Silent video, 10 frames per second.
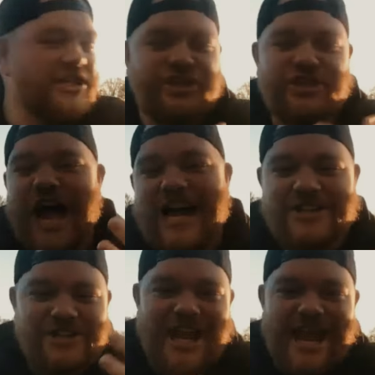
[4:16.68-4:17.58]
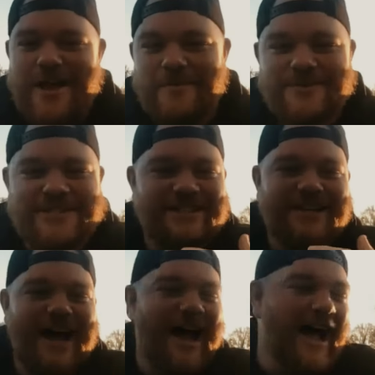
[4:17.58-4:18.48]
jock jams and
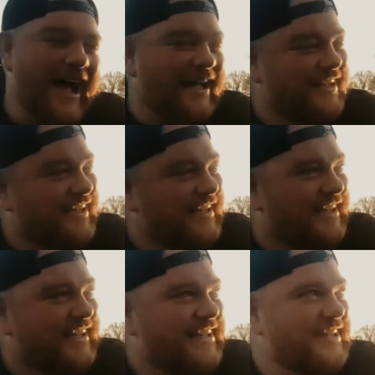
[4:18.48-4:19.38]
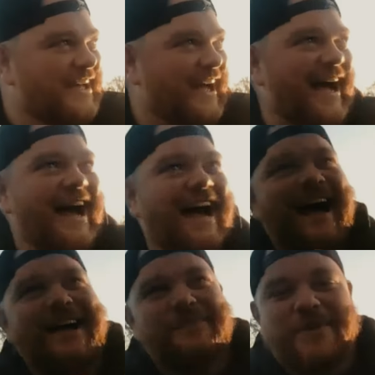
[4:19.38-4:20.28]
uh,
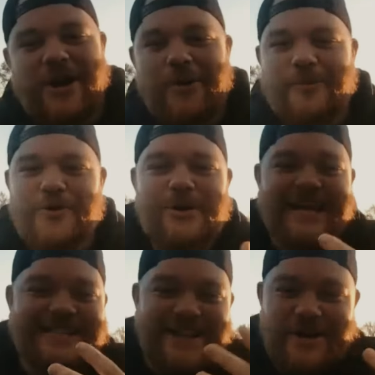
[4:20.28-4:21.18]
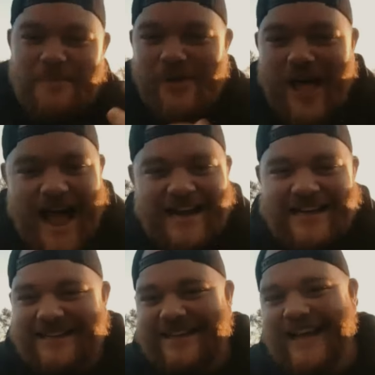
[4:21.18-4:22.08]
uh, you know, new kids on the block
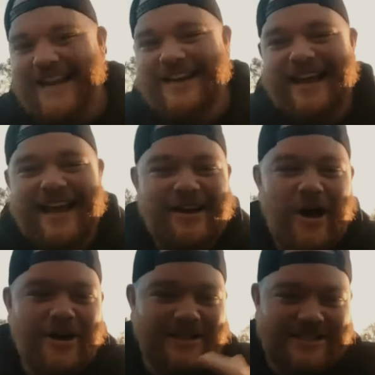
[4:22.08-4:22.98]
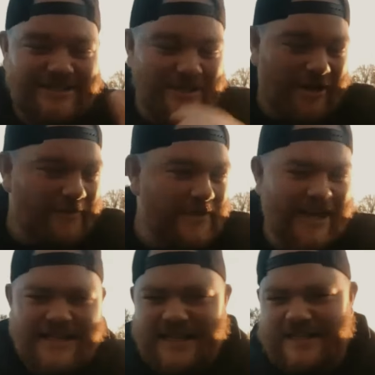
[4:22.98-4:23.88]
and and and all this, you know,
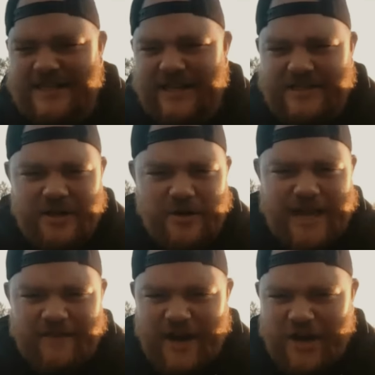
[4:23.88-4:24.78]
is it is it okay if I